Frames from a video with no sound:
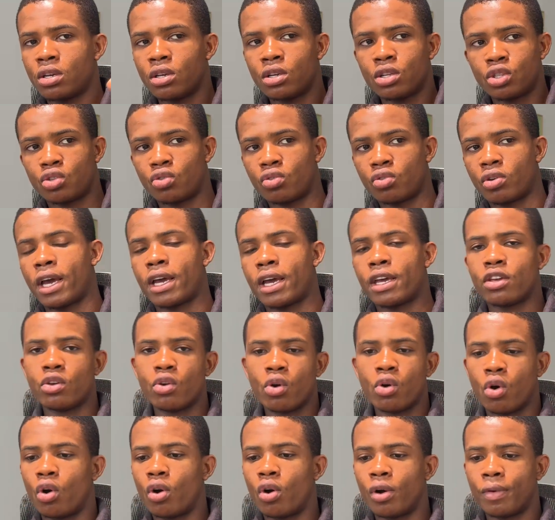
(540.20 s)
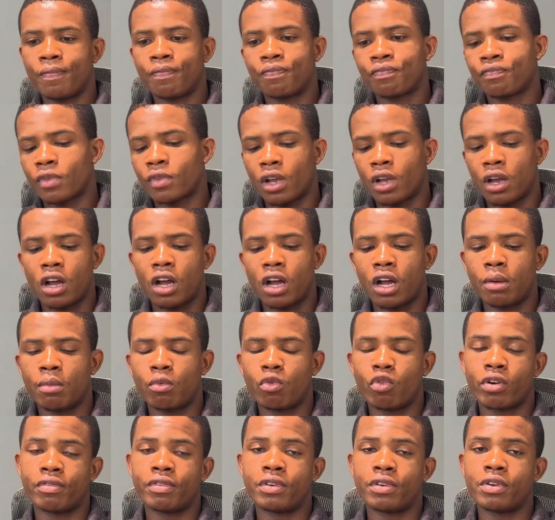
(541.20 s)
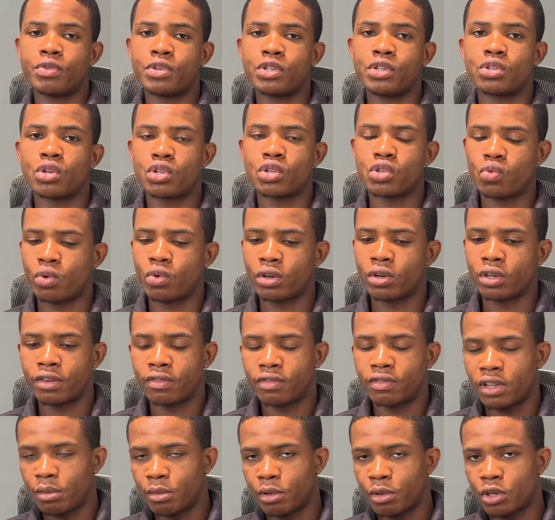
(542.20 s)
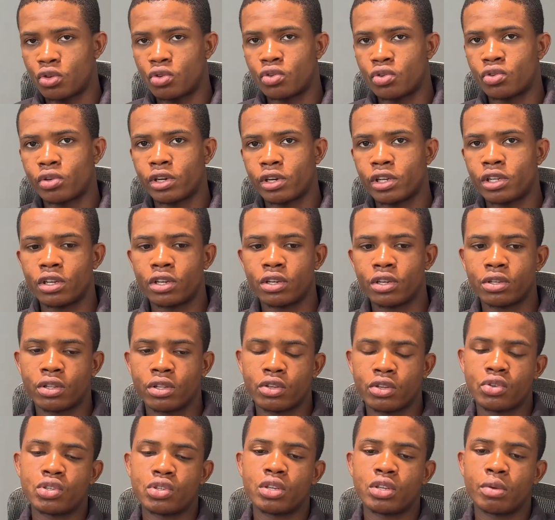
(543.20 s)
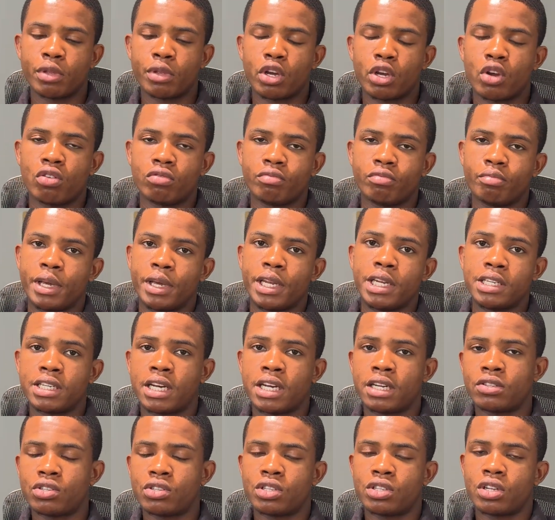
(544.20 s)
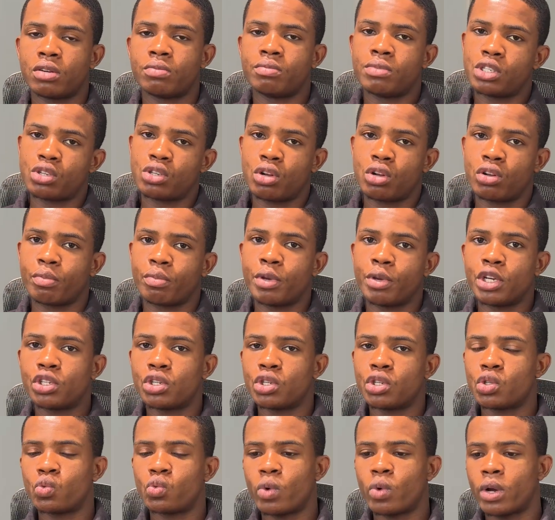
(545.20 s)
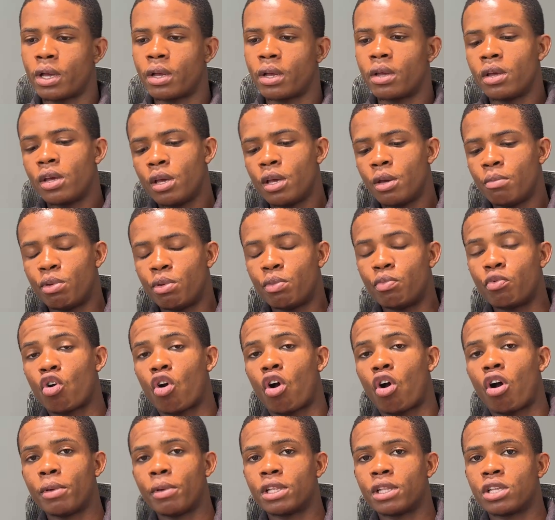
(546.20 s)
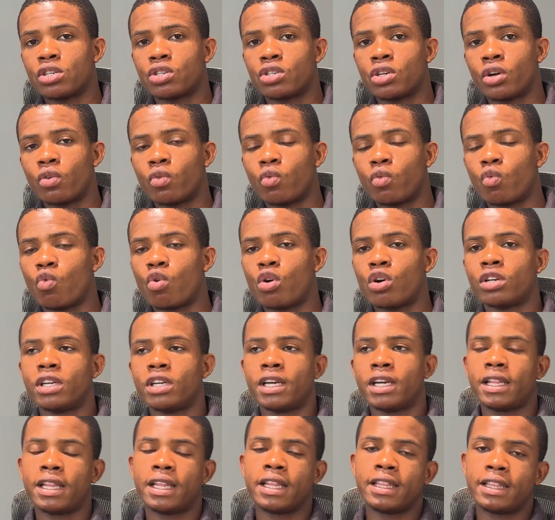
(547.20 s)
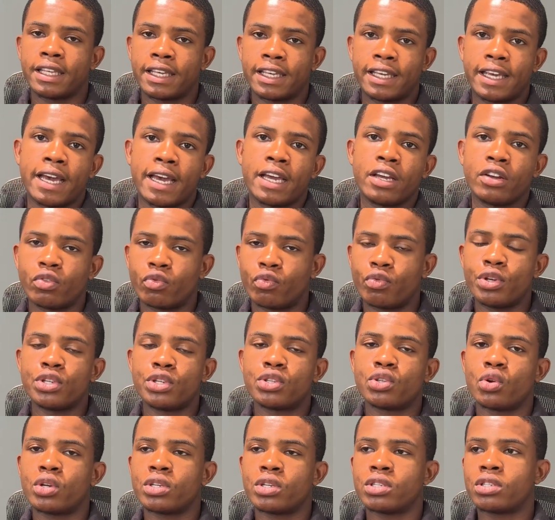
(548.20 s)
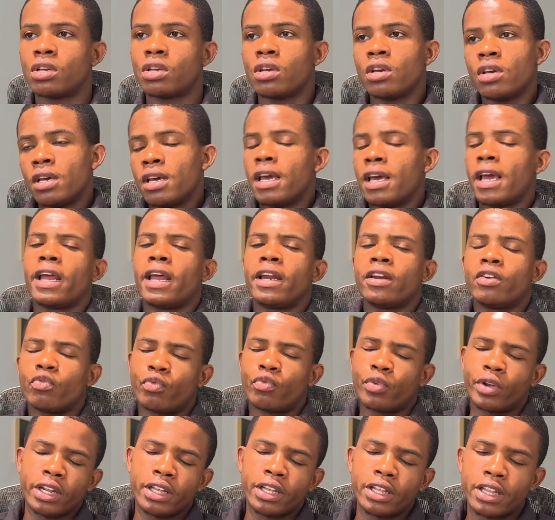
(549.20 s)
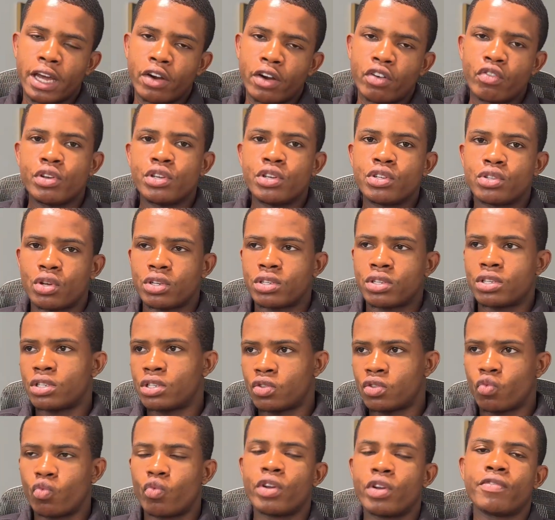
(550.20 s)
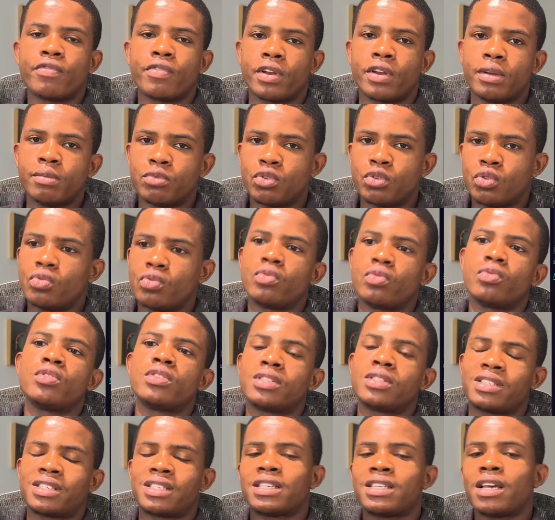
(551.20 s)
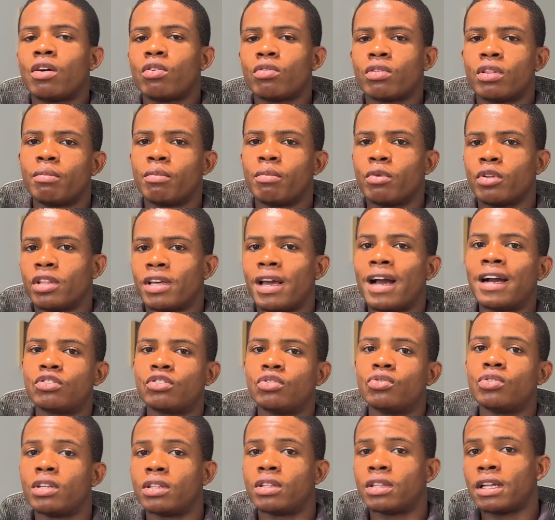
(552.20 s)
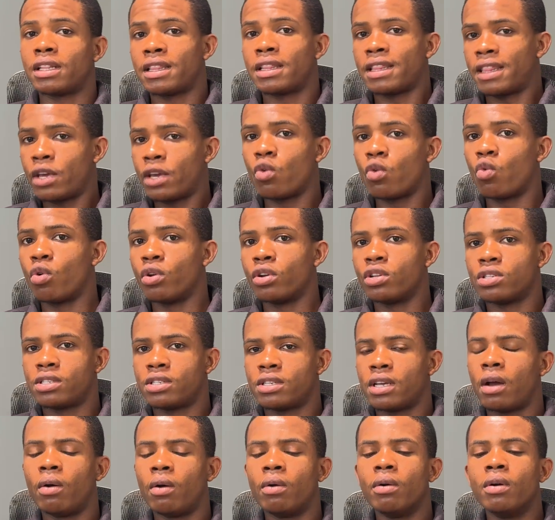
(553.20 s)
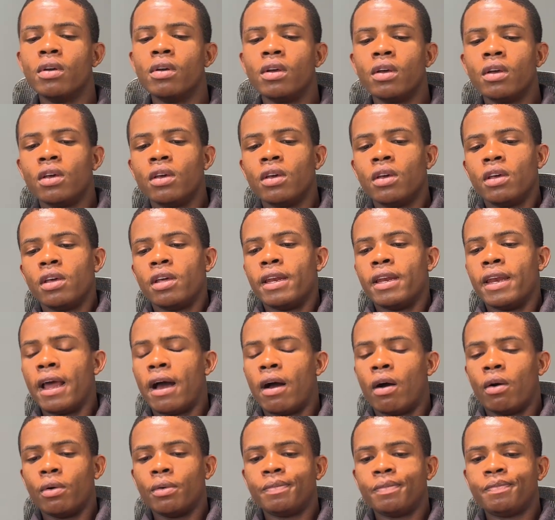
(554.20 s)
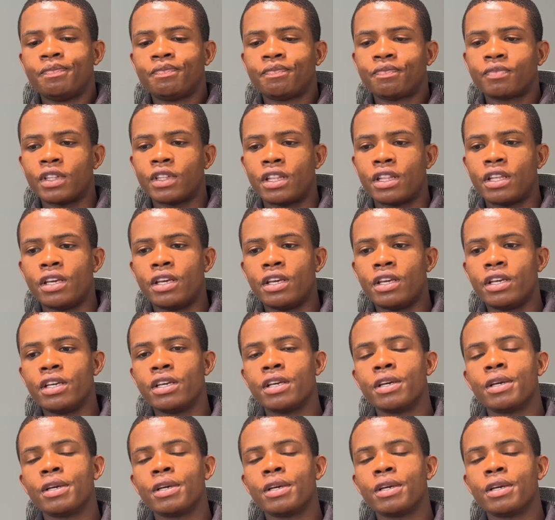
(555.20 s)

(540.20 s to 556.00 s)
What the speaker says: to get your whatever resource you want to give them, and usually they use something called ManyChat to set up these automations where people comment a certain word and then they get a resource, and really that resource is a way for them to sell them on the actual thing that they want to sell. Now, the